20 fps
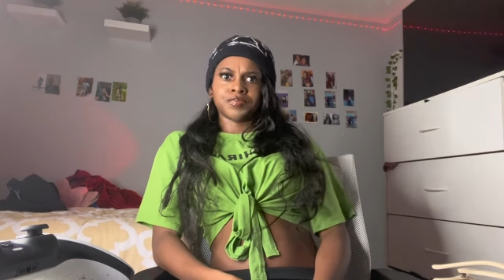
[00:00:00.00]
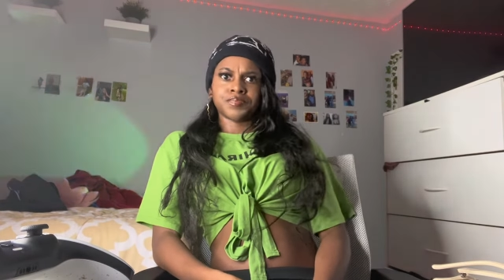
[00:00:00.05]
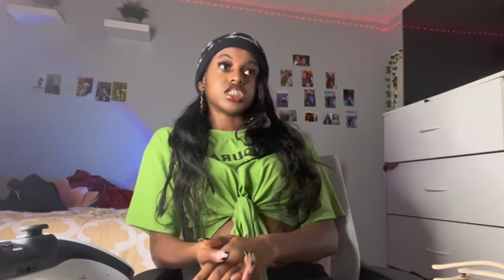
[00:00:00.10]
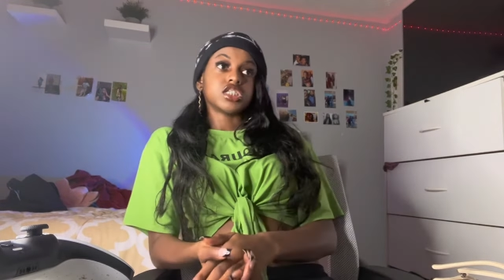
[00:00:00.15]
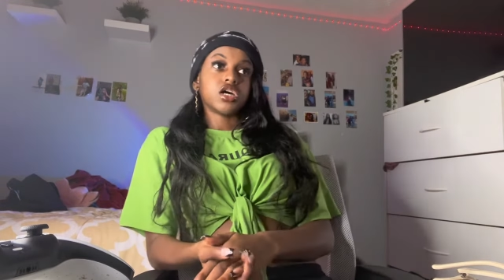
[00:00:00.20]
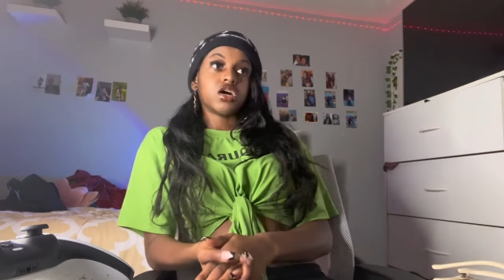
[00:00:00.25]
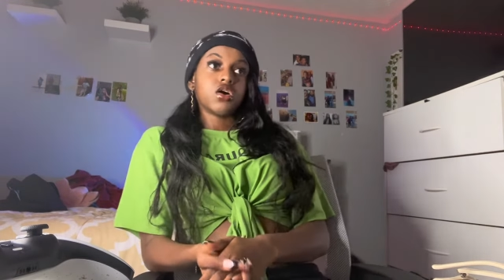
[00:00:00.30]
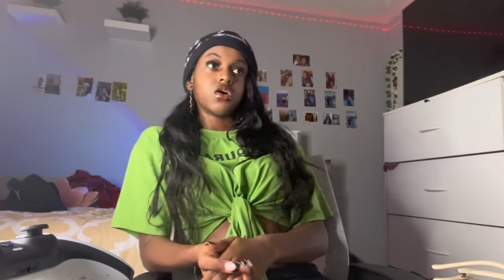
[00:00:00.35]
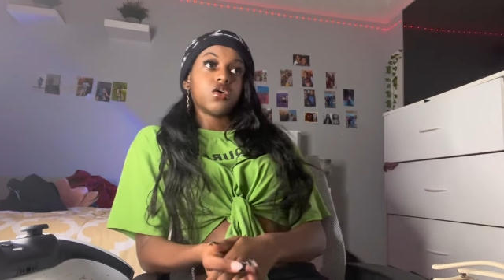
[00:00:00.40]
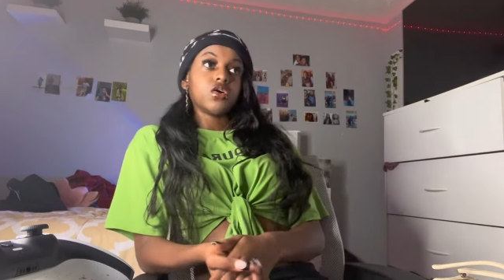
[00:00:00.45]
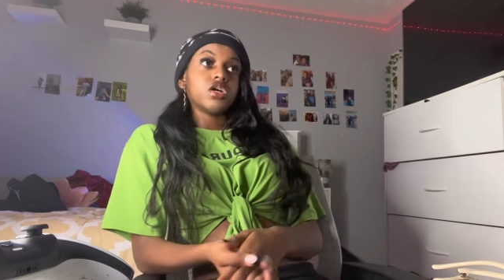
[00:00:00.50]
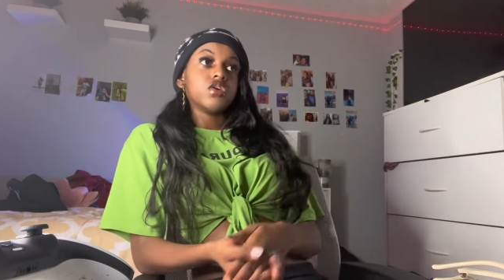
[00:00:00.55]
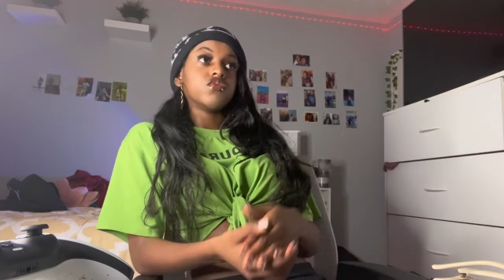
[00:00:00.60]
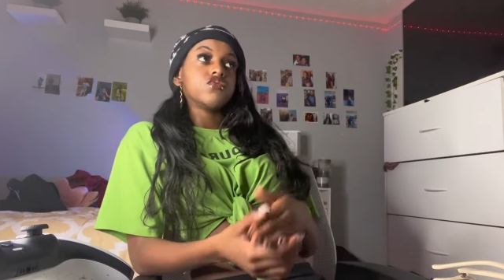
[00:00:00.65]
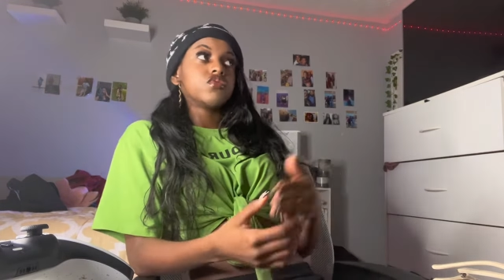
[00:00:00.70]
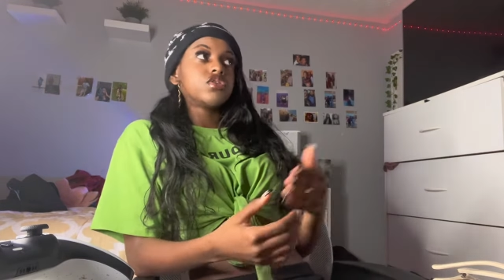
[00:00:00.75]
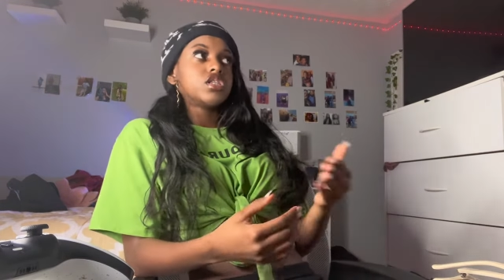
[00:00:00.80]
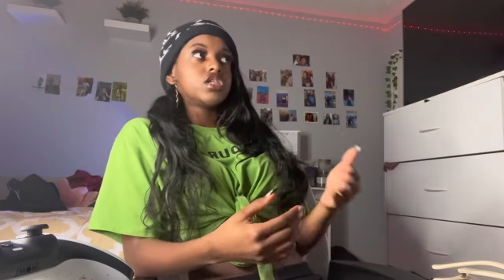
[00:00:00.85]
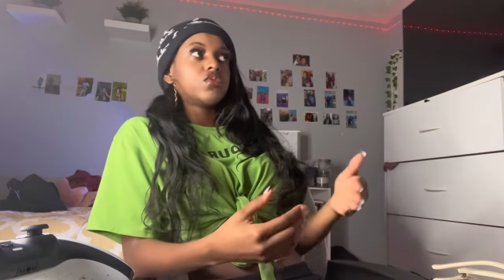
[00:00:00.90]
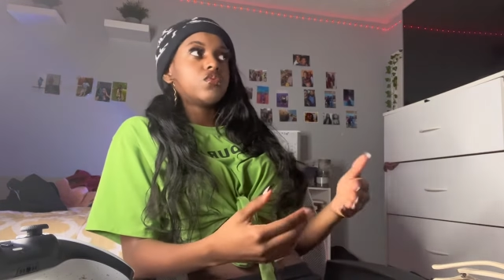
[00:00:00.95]
So it
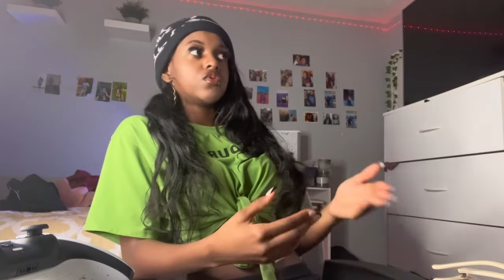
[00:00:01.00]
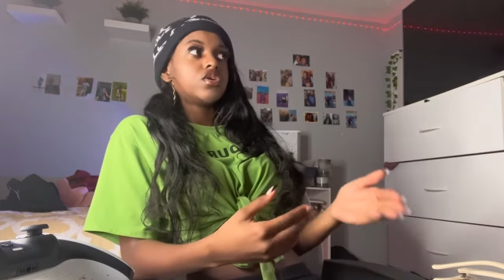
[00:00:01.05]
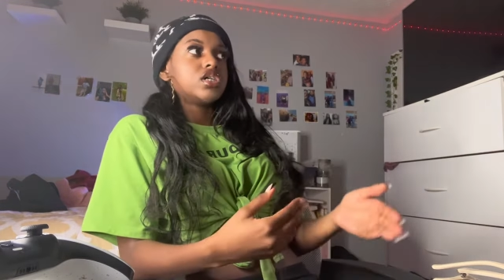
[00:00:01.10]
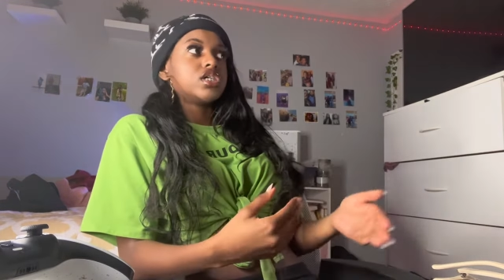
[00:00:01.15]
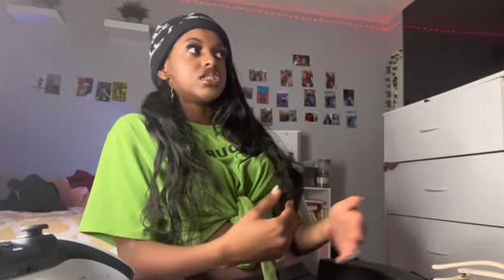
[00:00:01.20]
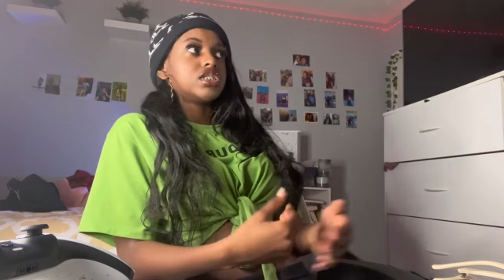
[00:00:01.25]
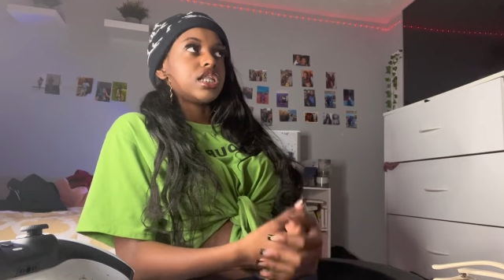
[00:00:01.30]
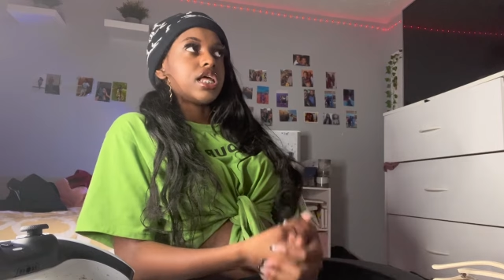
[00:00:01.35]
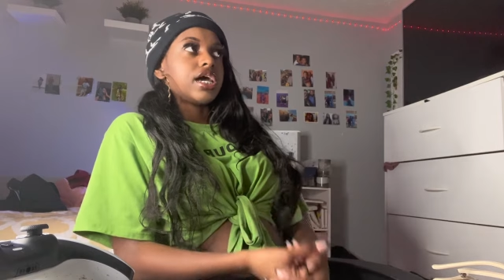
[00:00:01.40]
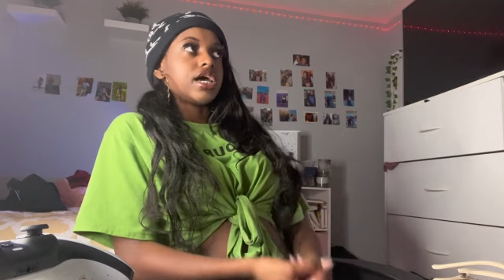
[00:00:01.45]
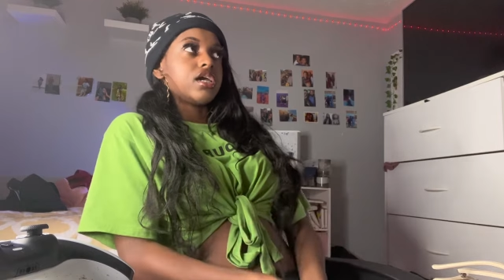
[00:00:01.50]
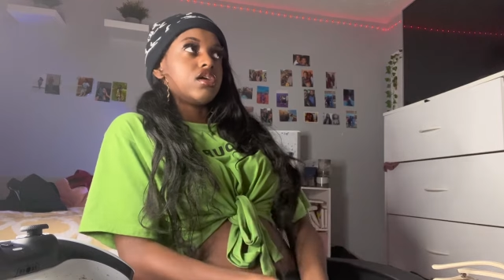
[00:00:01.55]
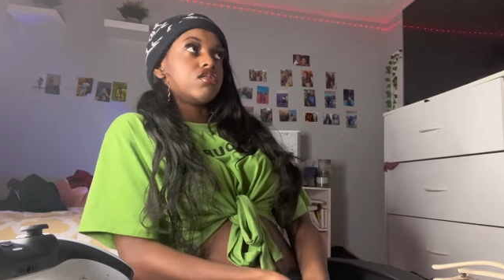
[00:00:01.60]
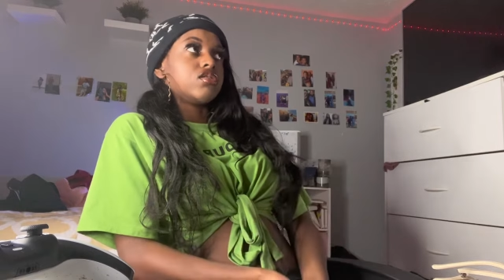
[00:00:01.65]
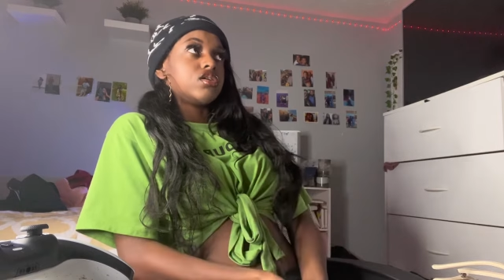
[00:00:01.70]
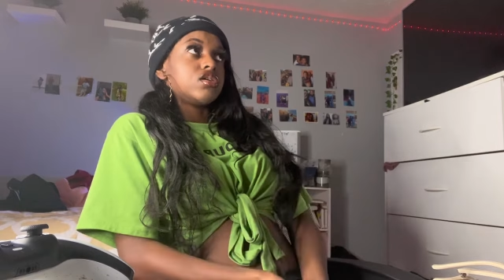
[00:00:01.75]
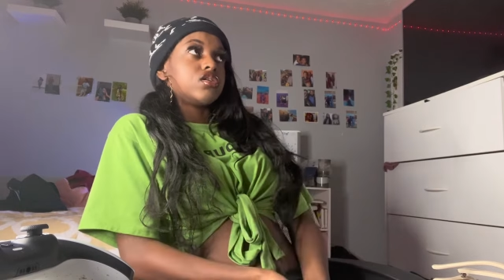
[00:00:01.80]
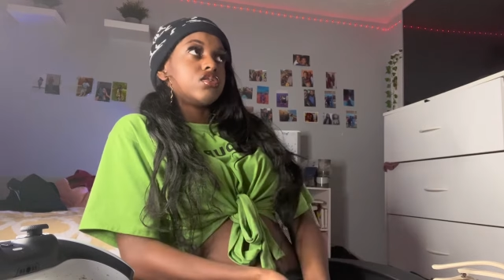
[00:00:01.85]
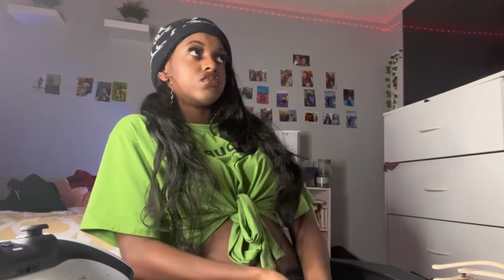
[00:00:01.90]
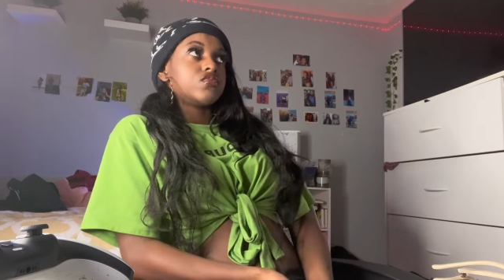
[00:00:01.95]
really was, like, you
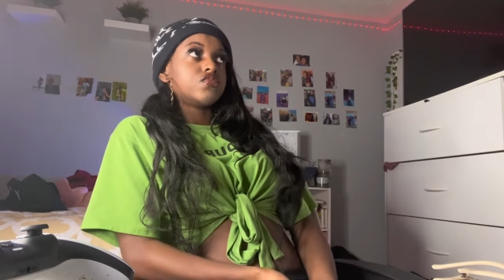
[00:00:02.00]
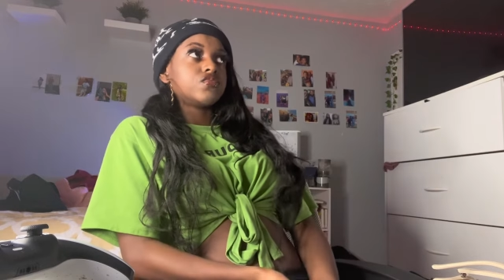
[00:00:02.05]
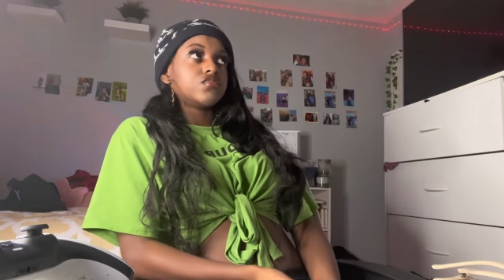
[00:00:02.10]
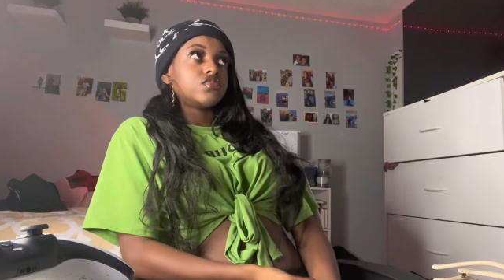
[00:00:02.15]
know,